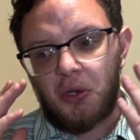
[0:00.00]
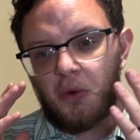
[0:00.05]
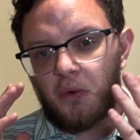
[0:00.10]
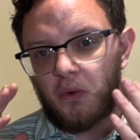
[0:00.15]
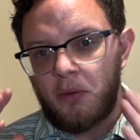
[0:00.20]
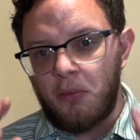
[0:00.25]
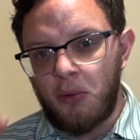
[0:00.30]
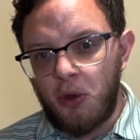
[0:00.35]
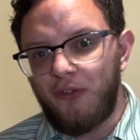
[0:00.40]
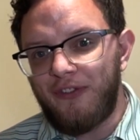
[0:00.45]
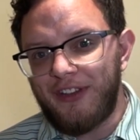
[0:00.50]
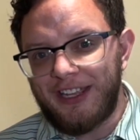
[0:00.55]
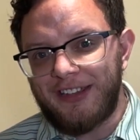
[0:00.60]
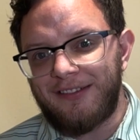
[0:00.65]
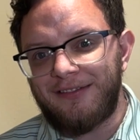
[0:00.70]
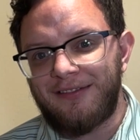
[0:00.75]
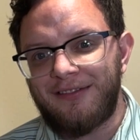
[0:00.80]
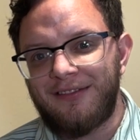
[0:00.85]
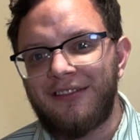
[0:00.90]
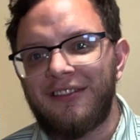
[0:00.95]
remove it.
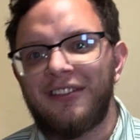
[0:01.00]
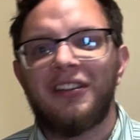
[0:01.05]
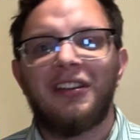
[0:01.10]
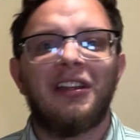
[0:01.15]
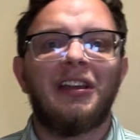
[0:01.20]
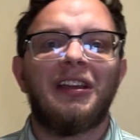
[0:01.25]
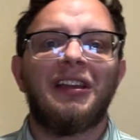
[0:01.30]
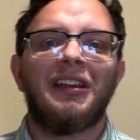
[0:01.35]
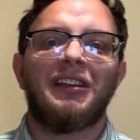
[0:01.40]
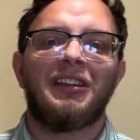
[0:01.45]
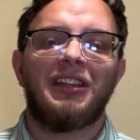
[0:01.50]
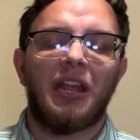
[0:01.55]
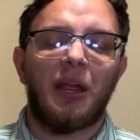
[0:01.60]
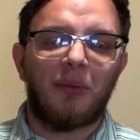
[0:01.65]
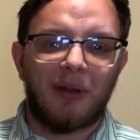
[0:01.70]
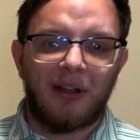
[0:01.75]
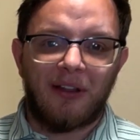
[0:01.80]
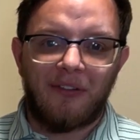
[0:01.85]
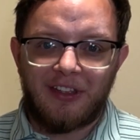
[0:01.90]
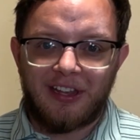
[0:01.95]
Get
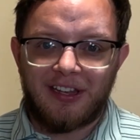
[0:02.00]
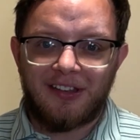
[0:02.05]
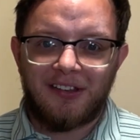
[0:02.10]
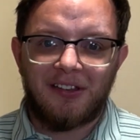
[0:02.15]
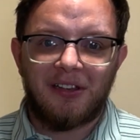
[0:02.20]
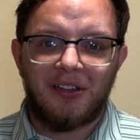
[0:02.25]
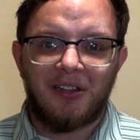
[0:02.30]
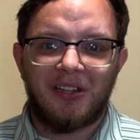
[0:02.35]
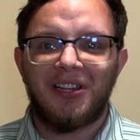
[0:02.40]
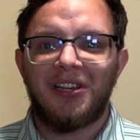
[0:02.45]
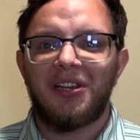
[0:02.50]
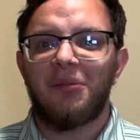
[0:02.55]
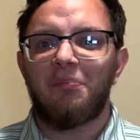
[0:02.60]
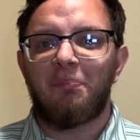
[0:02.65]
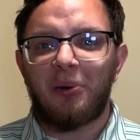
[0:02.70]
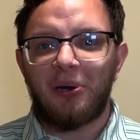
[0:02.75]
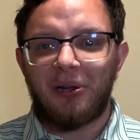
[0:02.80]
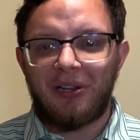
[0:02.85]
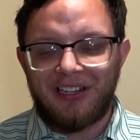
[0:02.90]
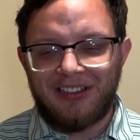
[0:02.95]
rid of it.
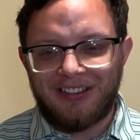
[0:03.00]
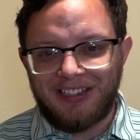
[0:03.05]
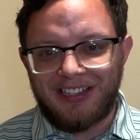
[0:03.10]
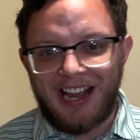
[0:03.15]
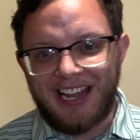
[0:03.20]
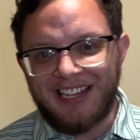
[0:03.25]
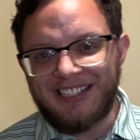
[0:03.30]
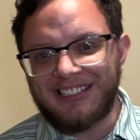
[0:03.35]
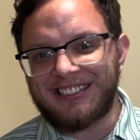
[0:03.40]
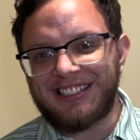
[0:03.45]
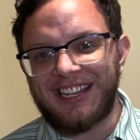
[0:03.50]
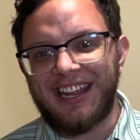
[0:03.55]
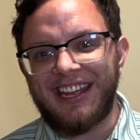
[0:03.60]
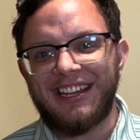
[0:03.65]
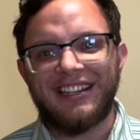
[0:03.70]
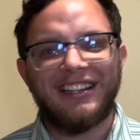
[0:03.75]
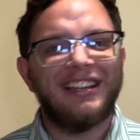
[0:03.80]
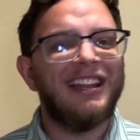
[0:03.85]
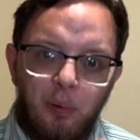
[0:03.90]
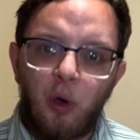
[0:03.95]
put it in the
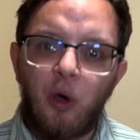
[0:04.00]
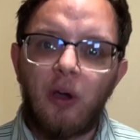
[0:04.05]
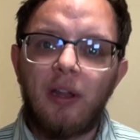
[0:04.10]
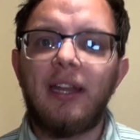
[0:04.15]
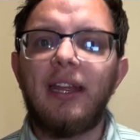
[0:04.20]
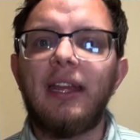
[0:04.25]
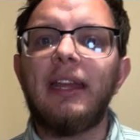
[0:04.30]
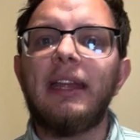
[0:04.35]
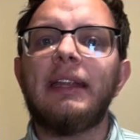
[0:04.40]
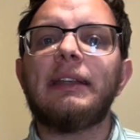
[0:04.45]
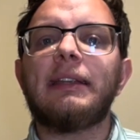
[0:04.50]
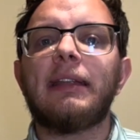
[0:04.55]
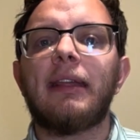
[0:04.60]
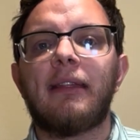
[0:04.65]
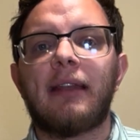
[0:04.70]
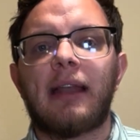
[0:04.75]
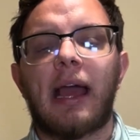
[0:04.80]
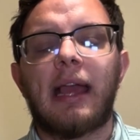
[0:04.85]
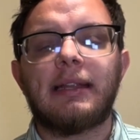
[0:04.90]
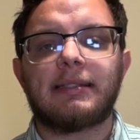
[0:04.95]
nightstand, put it into the
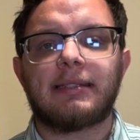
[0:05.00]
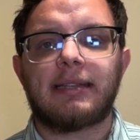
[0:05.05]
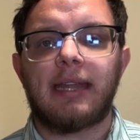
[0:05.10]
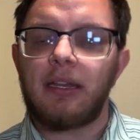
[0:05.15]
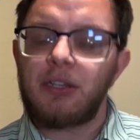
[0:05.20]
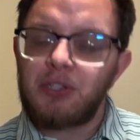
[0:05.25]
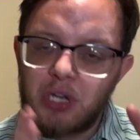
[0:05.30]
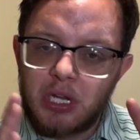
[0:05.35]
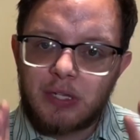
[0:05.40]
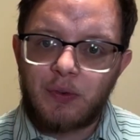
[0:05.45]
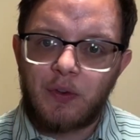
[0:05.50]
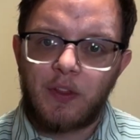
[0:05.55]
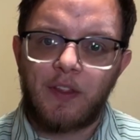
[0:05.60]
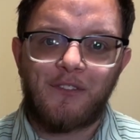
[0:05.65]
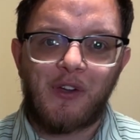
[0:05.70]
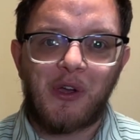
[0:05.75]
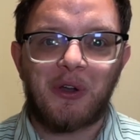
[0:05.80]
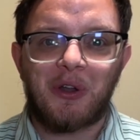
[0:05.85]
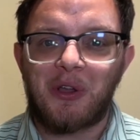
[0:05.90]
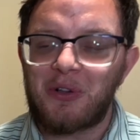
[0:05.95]
nightstand just for the
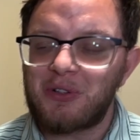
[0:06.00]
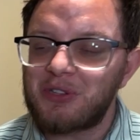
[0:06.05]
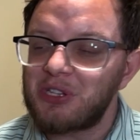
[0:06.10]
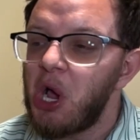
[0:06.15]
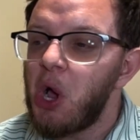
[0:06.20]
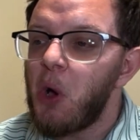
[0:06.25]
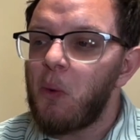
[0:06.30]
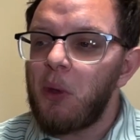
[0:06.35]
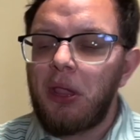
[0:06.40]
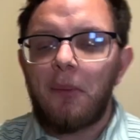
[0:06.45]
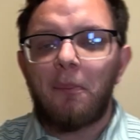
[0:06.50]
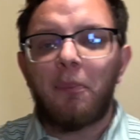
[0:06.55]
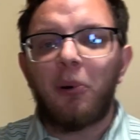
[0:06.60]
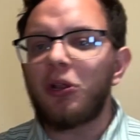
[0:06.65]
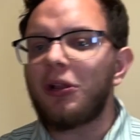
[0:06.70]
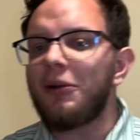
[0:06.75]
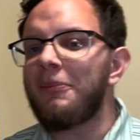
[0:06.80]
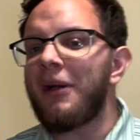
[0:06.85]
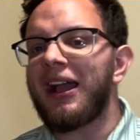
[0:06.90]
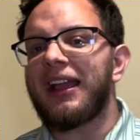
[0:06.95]
photos. You can
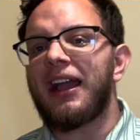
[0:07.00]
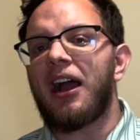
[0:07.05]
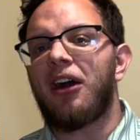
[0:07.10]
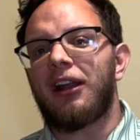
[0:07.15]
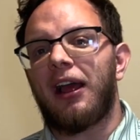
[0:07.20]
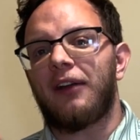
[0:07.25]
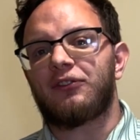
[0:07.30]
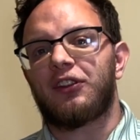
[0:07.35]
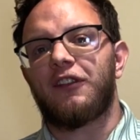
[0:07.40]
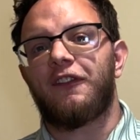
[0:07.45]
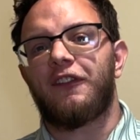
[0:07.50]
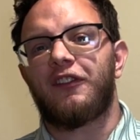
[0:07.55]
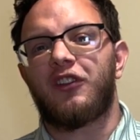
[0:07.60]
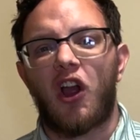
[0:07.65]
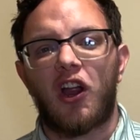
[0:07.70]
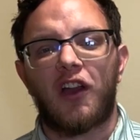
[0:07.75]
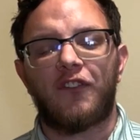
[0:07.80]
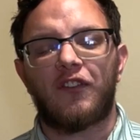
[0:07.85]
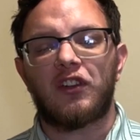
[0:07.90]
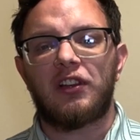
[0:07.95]
pull it back out after the
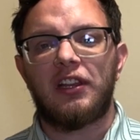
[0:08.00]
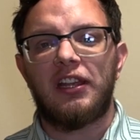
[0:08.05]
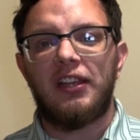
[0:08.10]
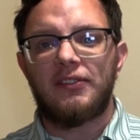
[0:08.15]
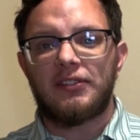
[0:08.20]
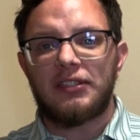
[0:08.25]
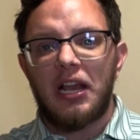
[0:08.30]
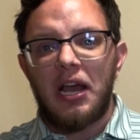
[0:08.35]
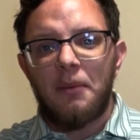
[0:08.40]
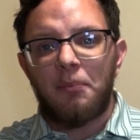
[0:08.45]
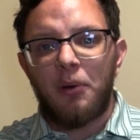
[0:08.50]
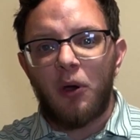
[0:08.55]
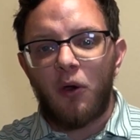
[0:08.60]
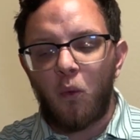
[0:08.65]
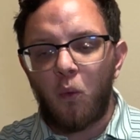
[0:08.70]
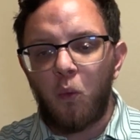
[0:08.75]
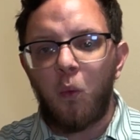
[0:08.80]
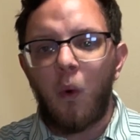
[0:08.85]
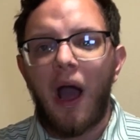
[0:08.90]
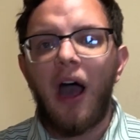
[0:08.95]
photographer leaves,
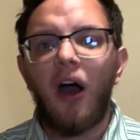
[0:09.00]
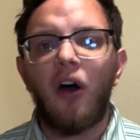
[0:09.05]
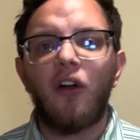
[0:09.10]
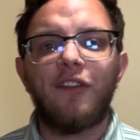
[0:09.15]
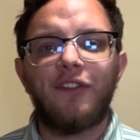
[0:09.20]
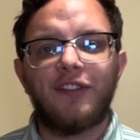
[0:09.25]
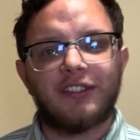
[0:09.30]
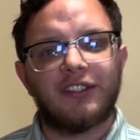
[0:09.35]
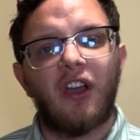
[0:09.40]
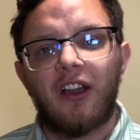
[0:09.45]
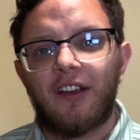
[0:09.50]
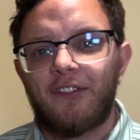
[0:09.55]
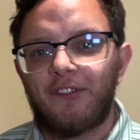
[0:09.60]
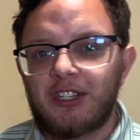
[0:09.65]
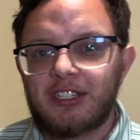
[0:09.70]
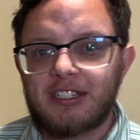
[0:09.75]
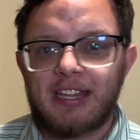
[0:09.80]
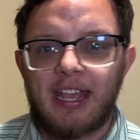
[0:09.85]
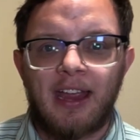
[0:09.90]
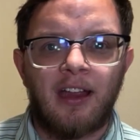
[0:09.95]
but while the
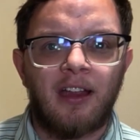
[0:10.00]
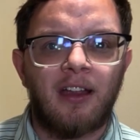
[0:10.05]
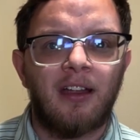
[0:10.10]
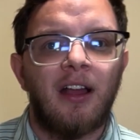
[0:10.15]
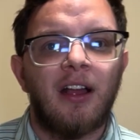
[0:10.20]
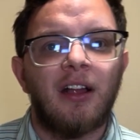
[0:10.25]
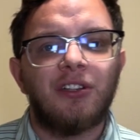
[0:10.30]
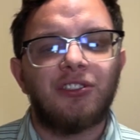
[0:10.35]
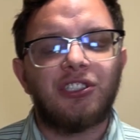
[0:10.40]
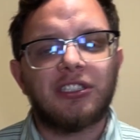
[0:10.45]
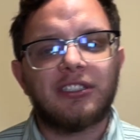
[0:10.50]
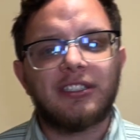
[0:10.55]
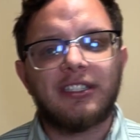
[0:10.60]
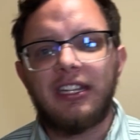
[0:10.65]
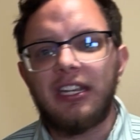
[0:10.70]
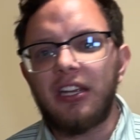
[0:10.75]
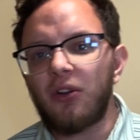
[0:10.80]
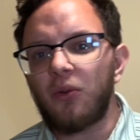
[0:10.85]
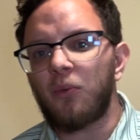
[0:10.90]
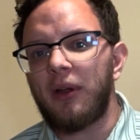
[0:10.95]
photographer's there, just
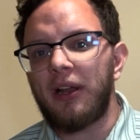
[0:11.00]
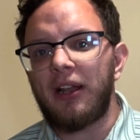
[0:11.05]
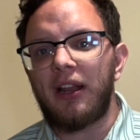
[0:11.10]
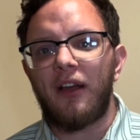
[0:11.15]
get rid